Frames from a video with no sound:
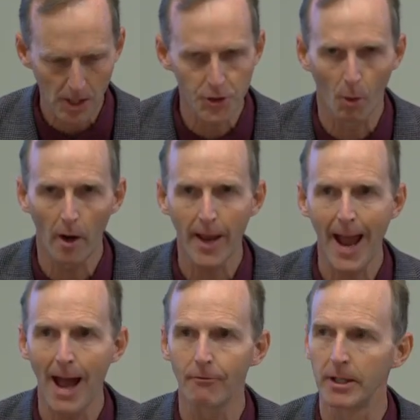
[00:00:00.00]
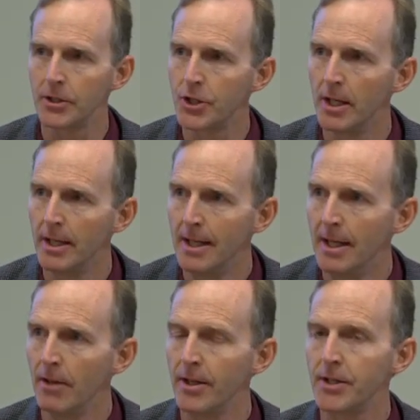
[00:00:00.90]
So on average,
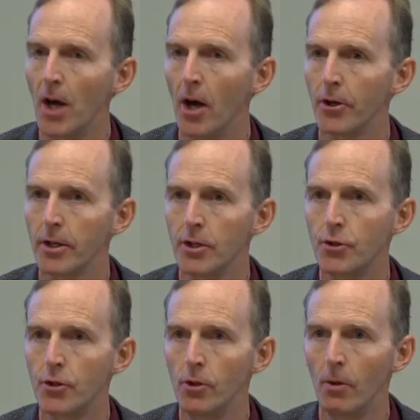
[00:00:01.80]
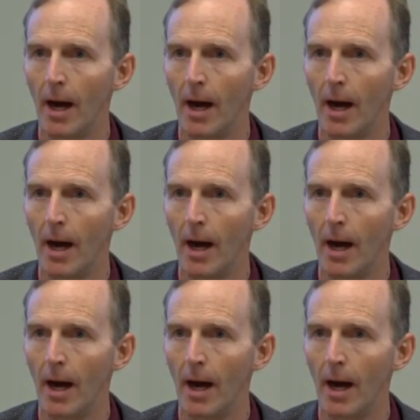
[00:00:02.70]
these 102